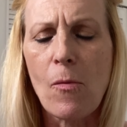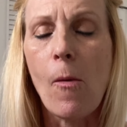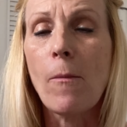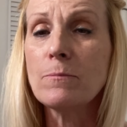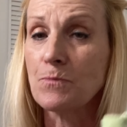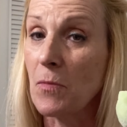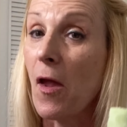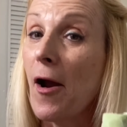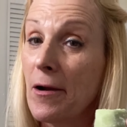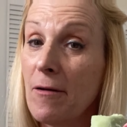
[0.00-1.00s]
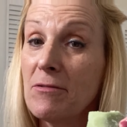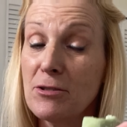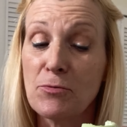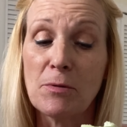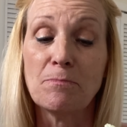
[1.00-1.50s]
Mm, I love
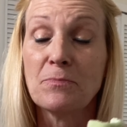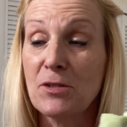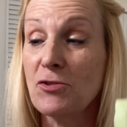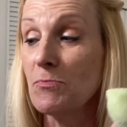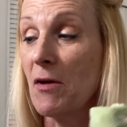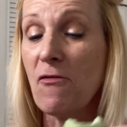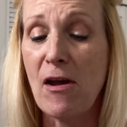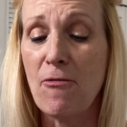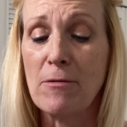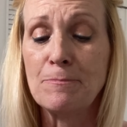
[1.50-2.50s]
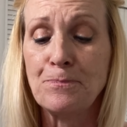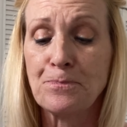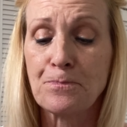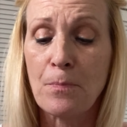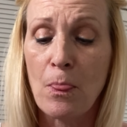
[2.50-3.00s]
this one. This is my favorite.
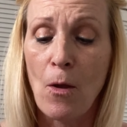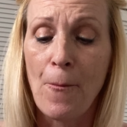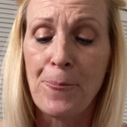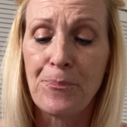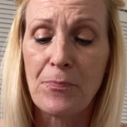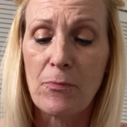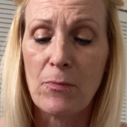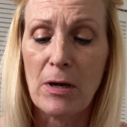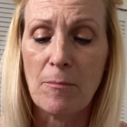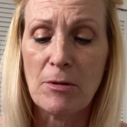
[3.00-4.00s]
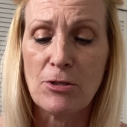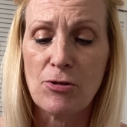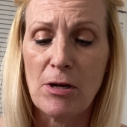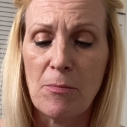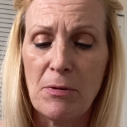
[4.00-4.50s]
I'm gonna
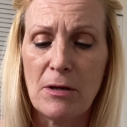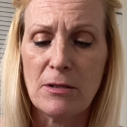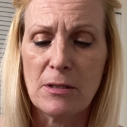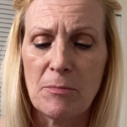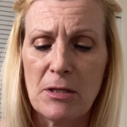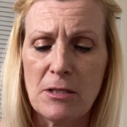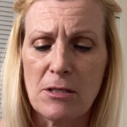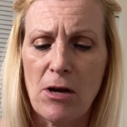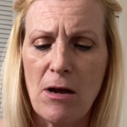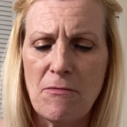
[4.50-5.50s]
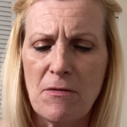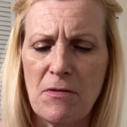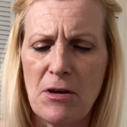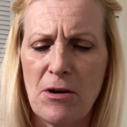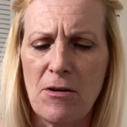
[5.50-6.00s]
try to peel some of this off of
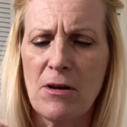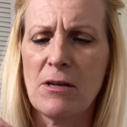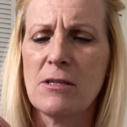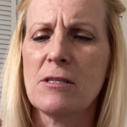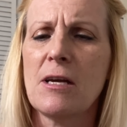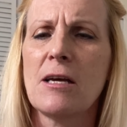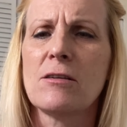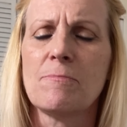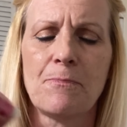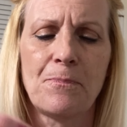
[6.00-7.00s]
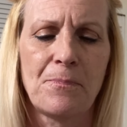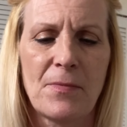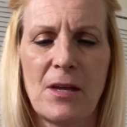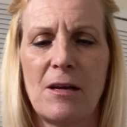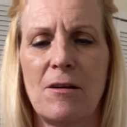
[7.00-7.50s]
here. And it's like,
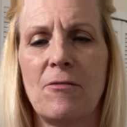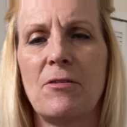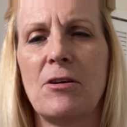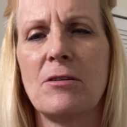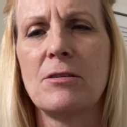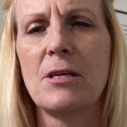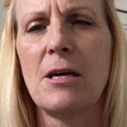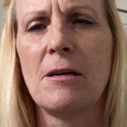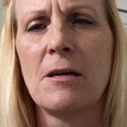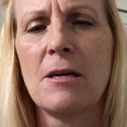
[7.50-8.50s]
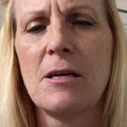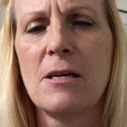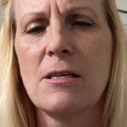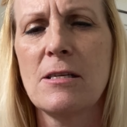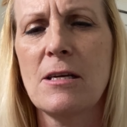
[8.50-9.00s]
I don't know if you can see it.
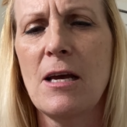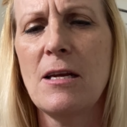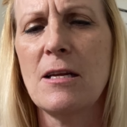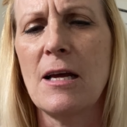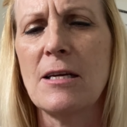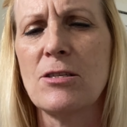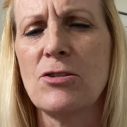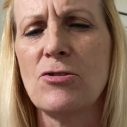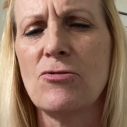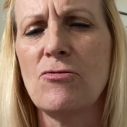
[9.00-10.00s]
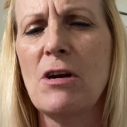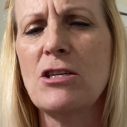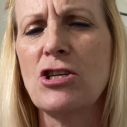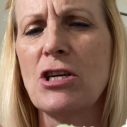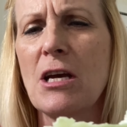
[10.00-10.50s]
It's kind of like
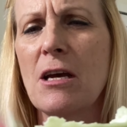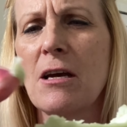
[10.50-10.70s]
stretchy.